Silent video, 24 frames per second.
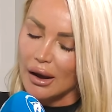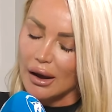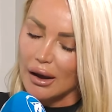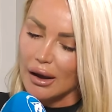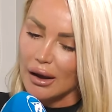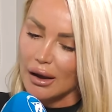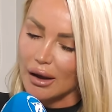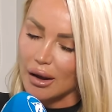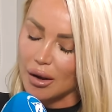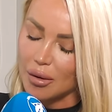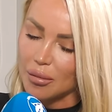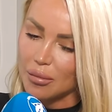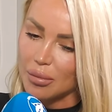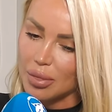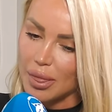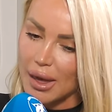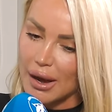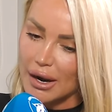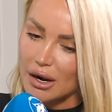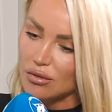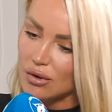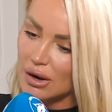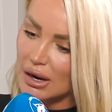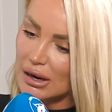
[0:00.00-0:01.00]
Um,
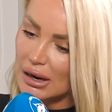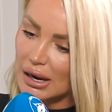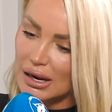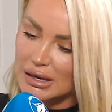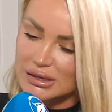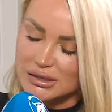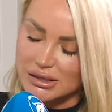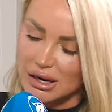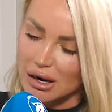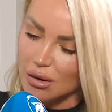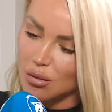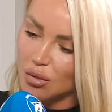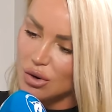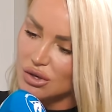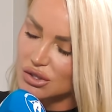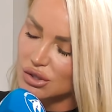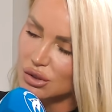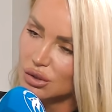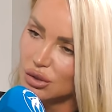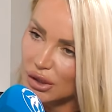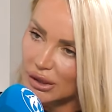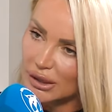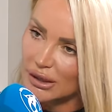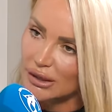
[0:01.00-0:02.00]
and I realized that I
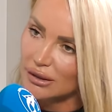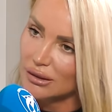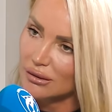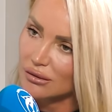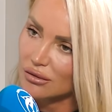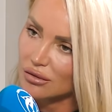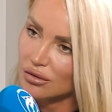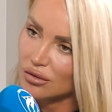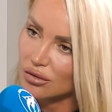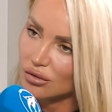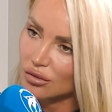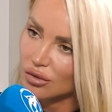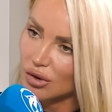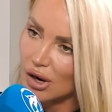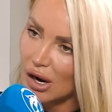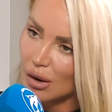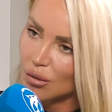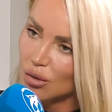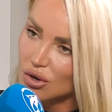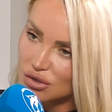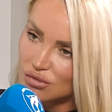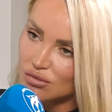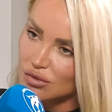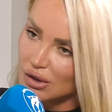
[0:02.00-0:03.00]
wasn't going to, I
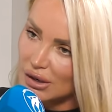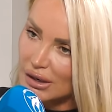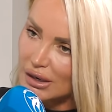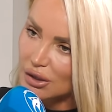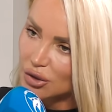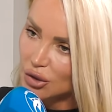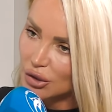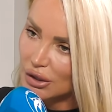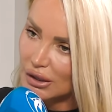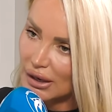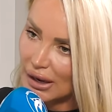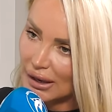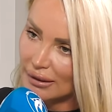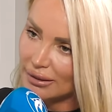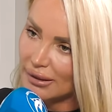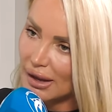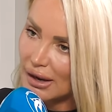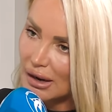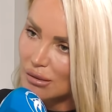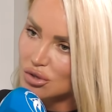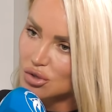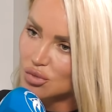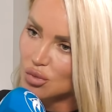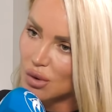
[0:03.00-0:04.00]
wasn't really going to get
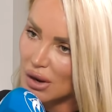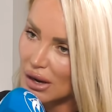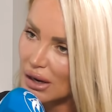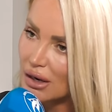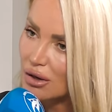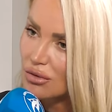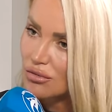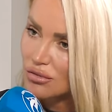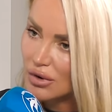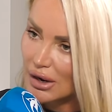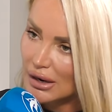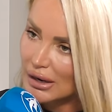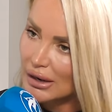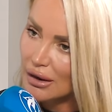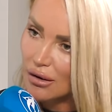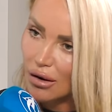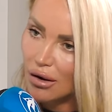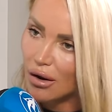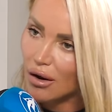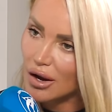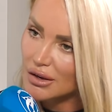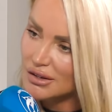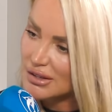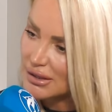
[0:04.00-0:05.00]
that. I was working really
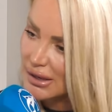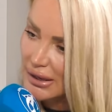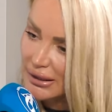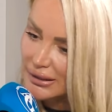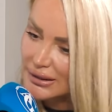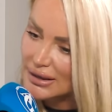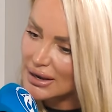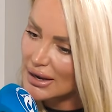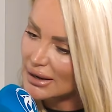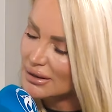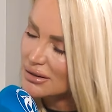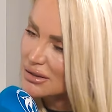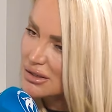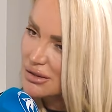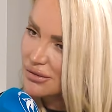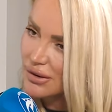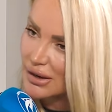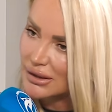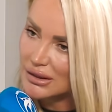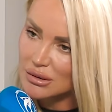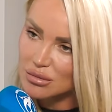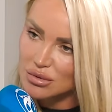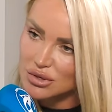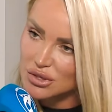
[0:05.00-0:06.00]
hard. And at the end of
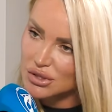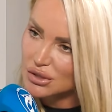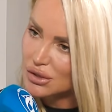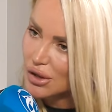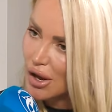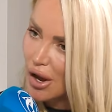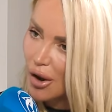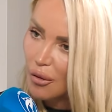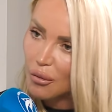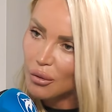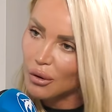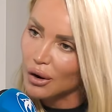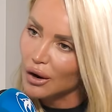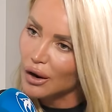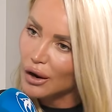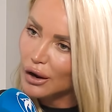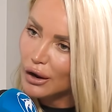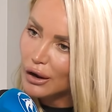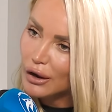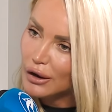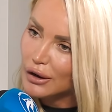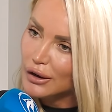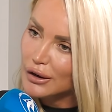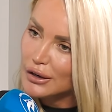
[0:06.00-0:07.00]
it, there was no,
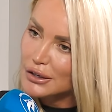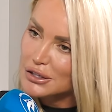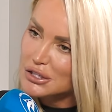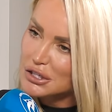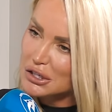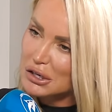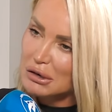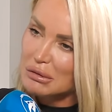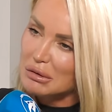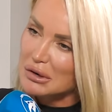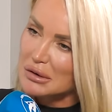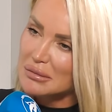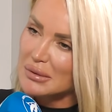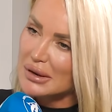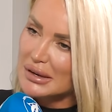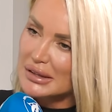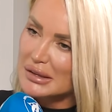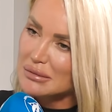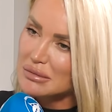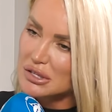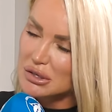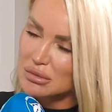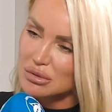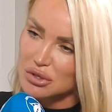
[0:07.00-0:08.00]
do you know what I
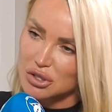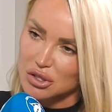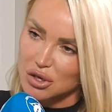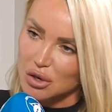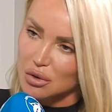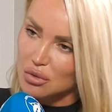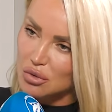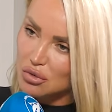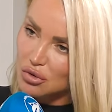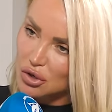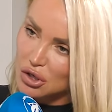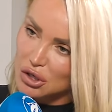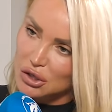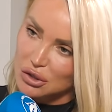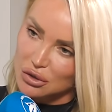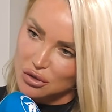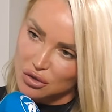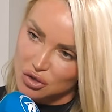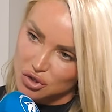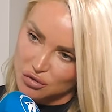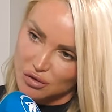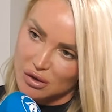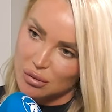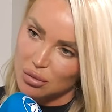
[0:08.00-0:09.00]
mean? There, was no
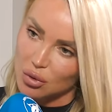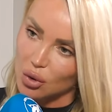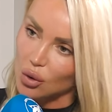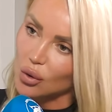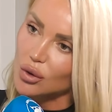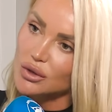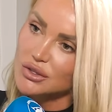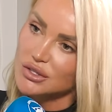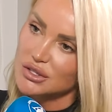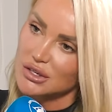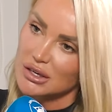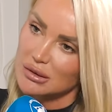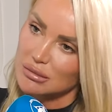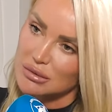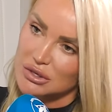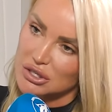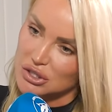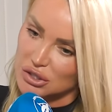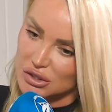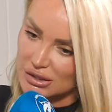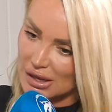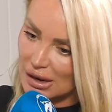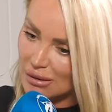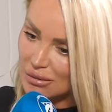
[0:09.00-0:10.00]
huge reward. It was
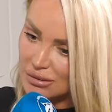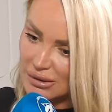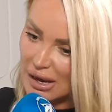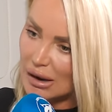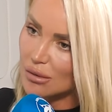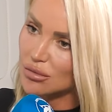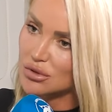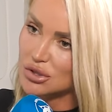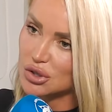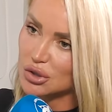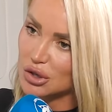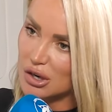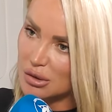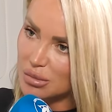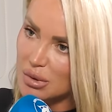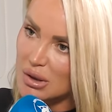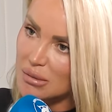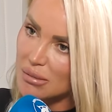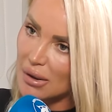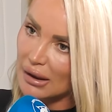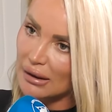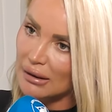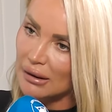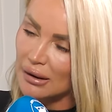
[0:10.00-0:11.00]
just that that was going to be
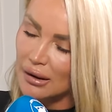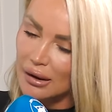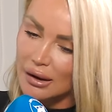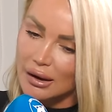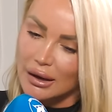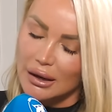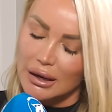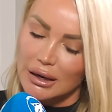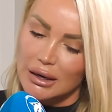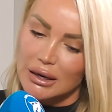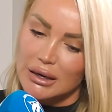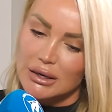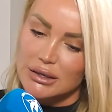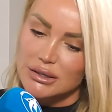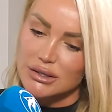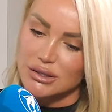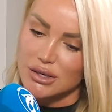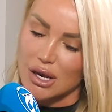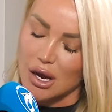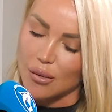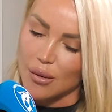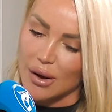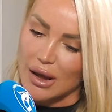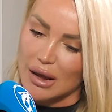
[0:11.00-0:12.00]
me.
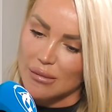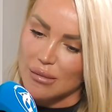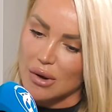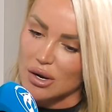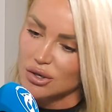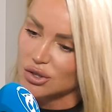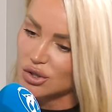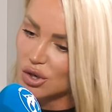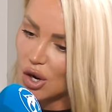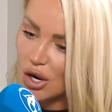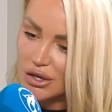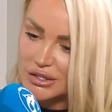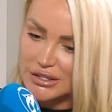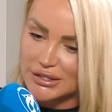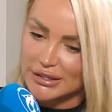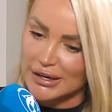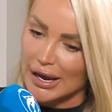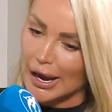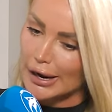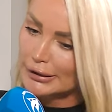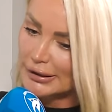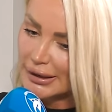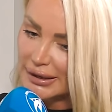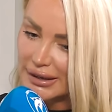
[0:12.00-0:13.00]
So um, I started
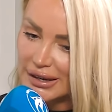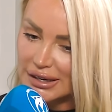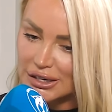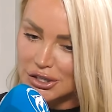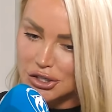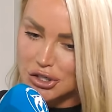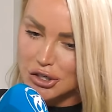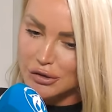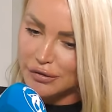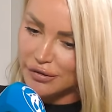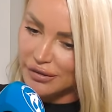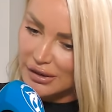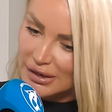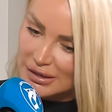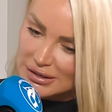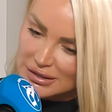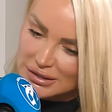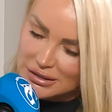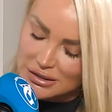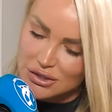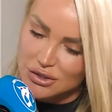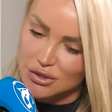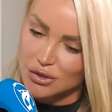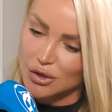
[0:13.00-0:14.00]
getting like itchy feet
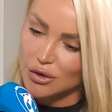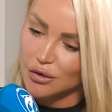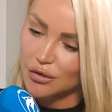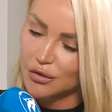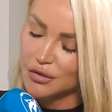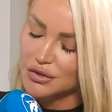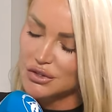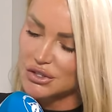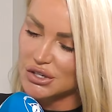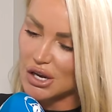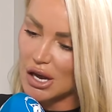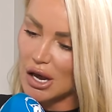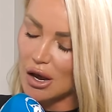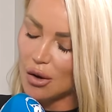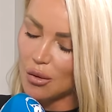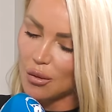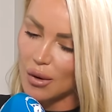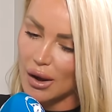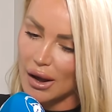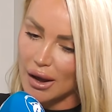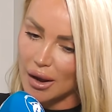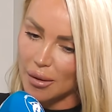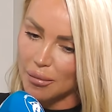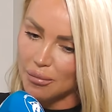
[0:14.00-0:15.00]
and stuff. So
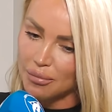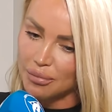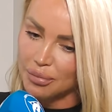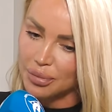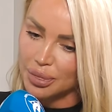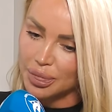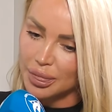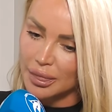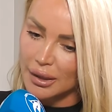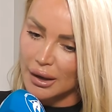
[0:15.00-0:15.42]
um,